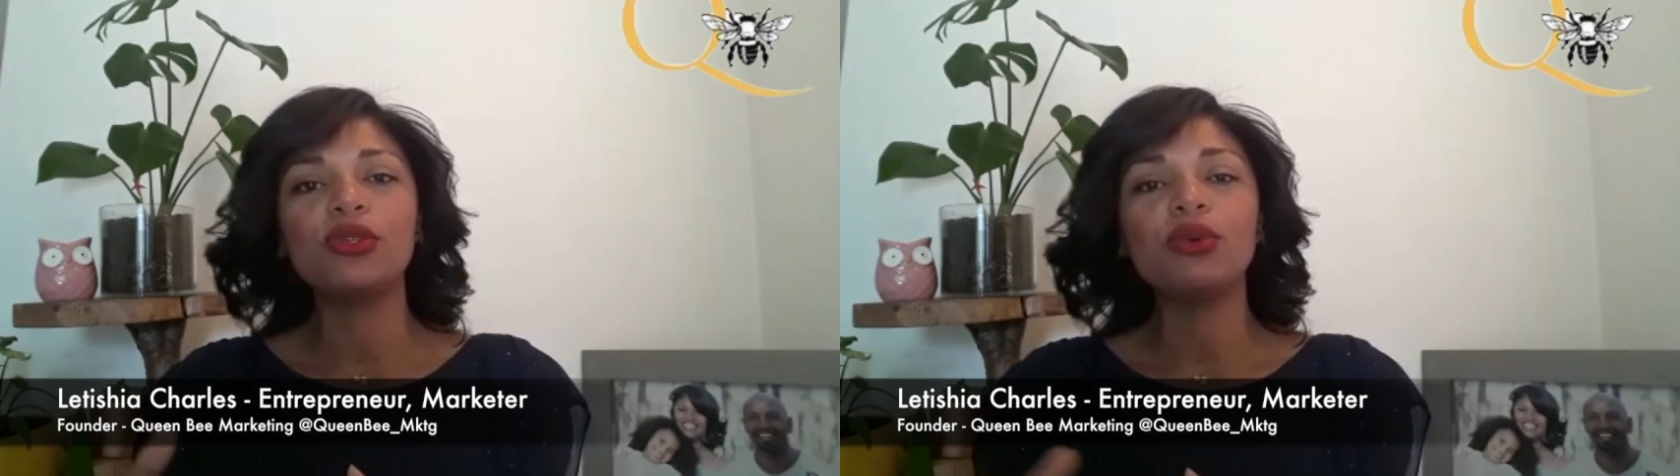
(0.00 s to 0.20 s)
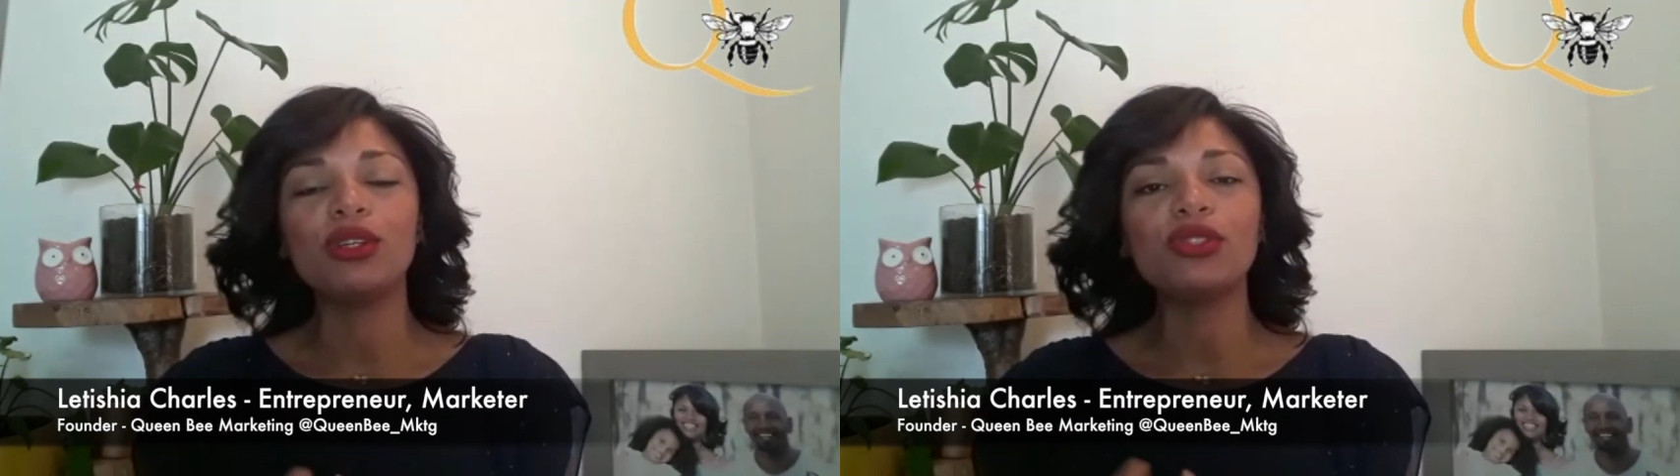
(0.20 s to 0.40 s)

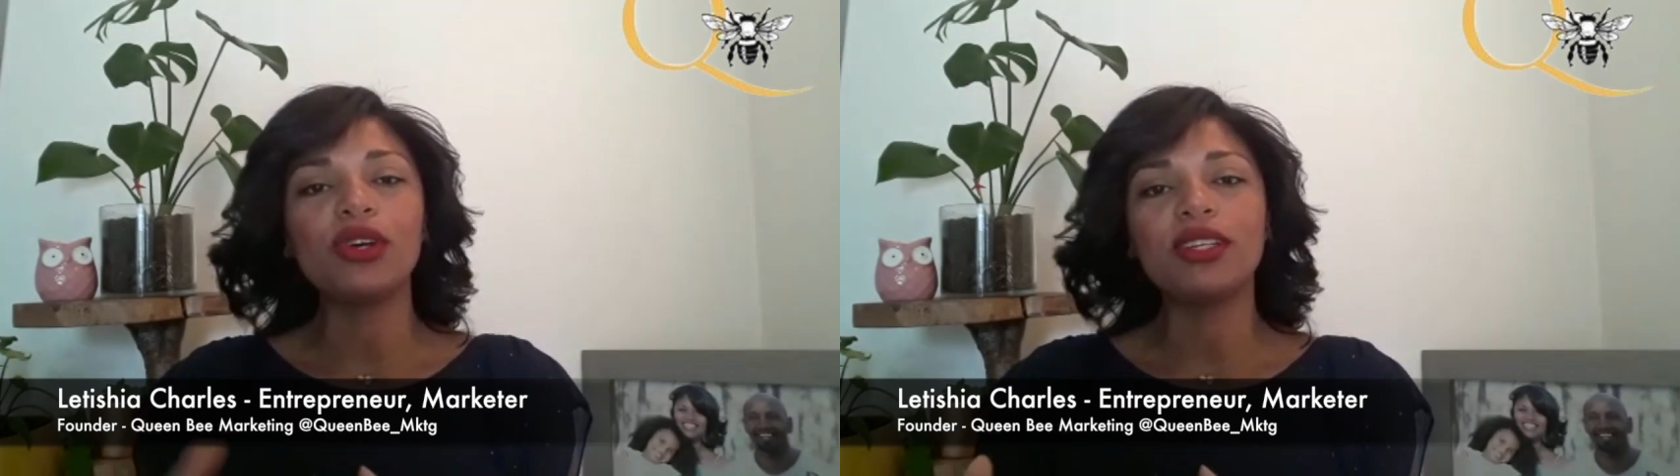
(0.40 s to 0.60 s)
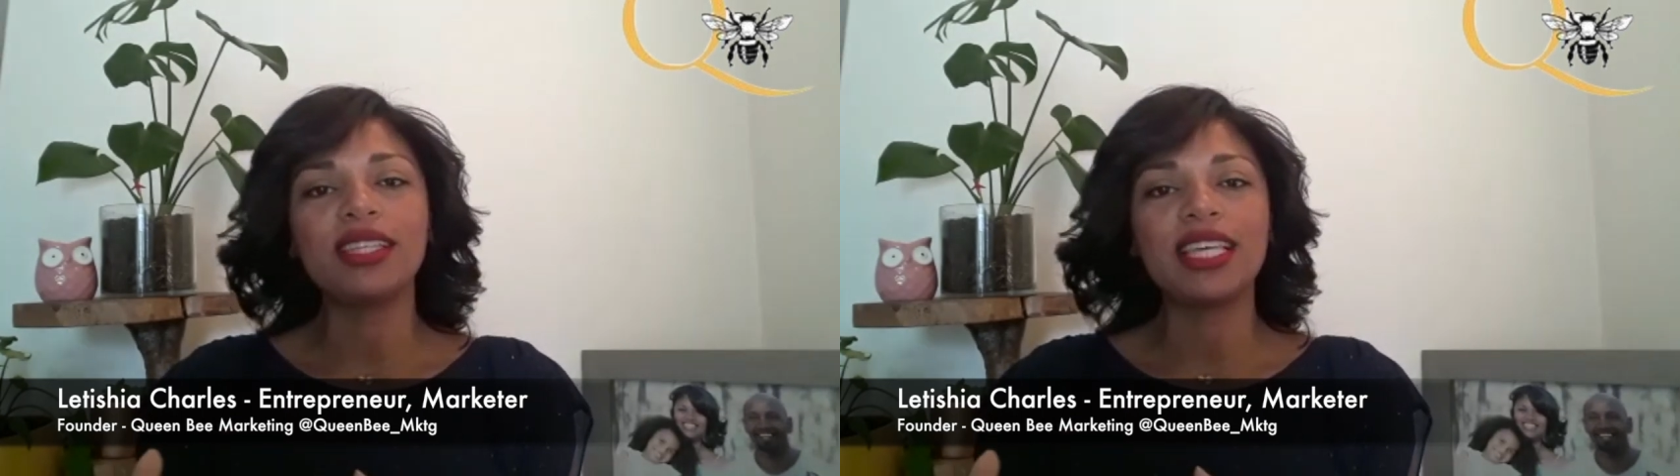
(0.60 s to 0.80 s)
who are
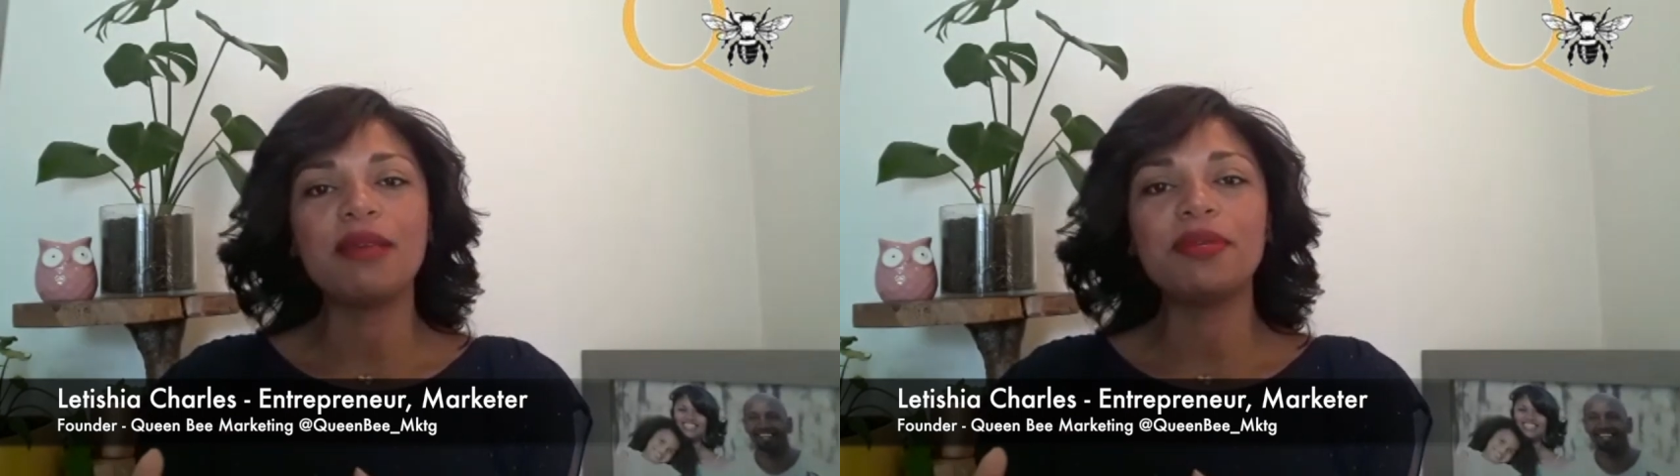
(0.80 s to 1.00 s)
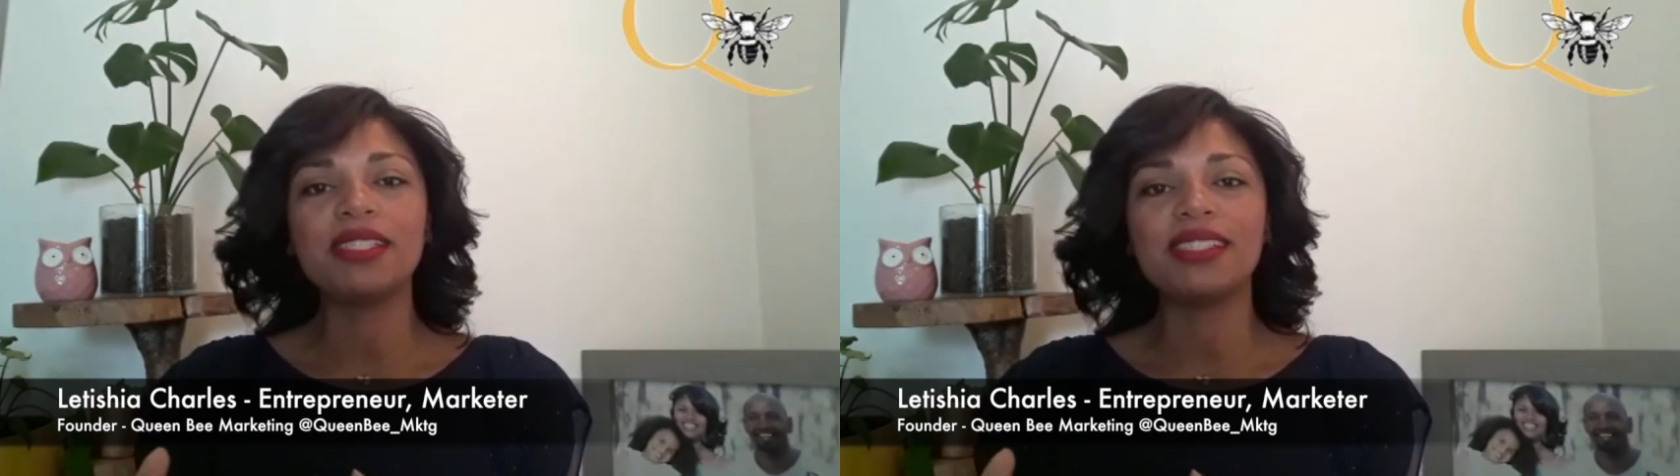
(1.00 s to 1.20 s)
starting
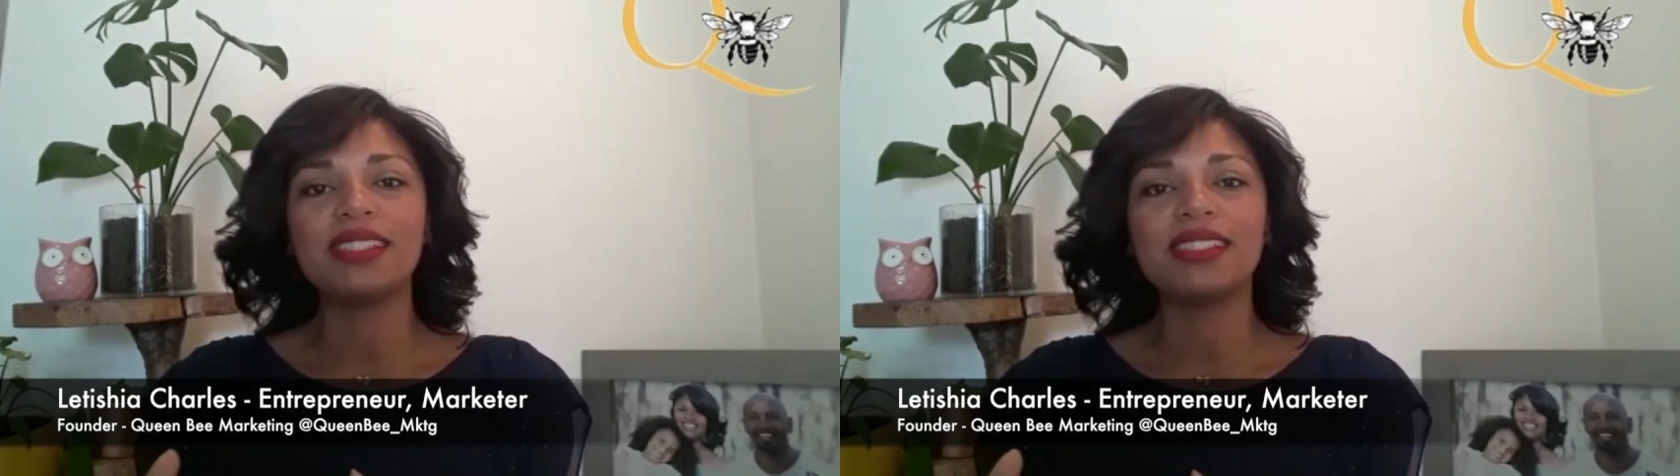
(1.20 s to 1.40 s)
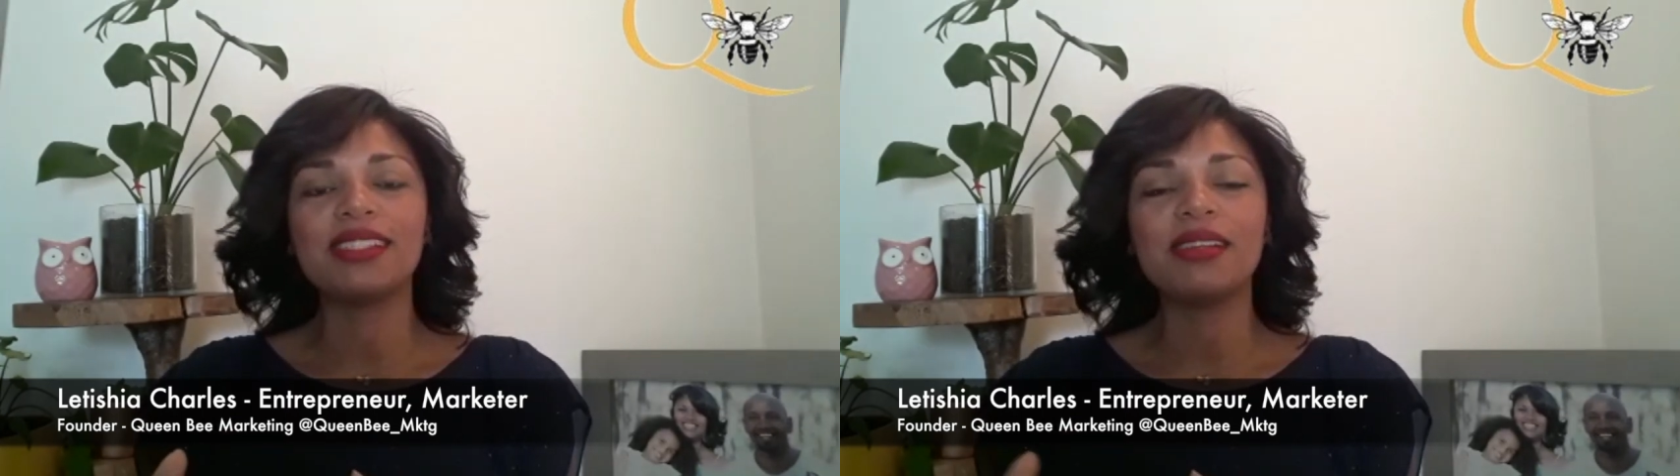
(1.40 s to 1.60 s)
their
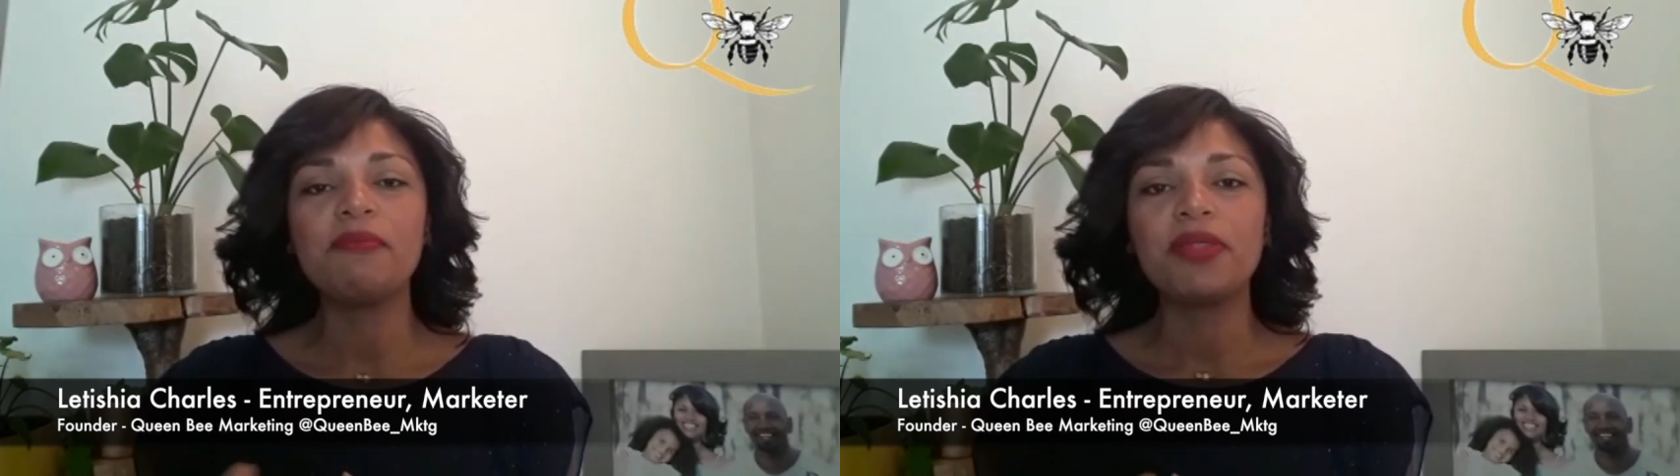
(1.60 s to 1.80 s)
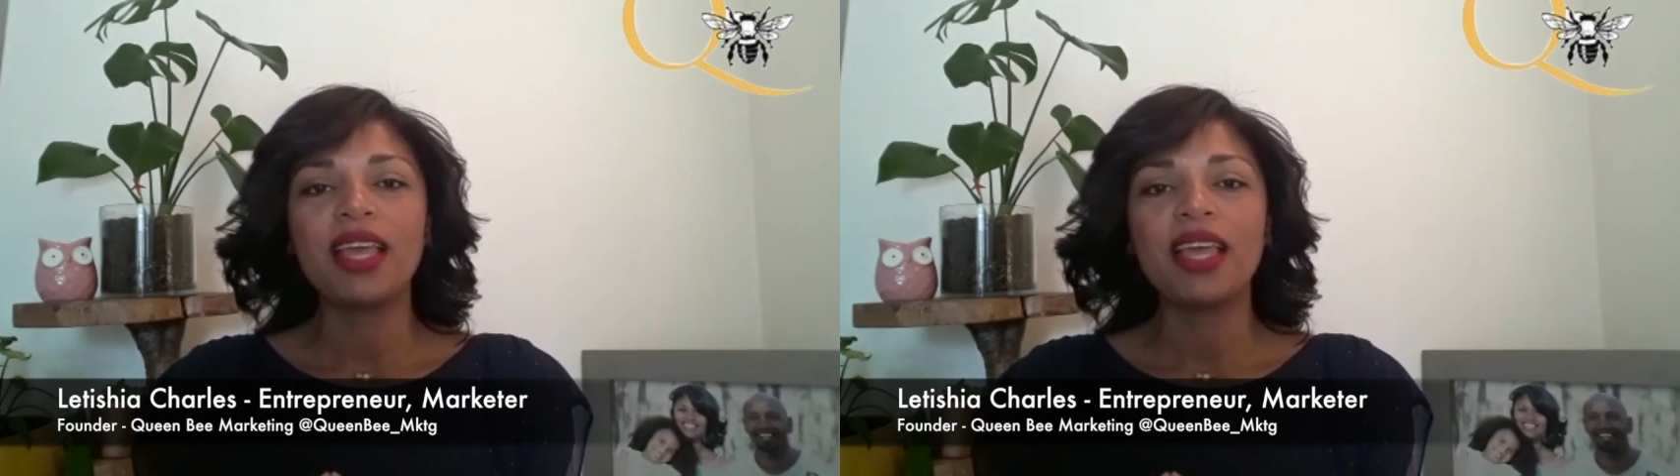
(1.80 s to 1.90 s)
businesses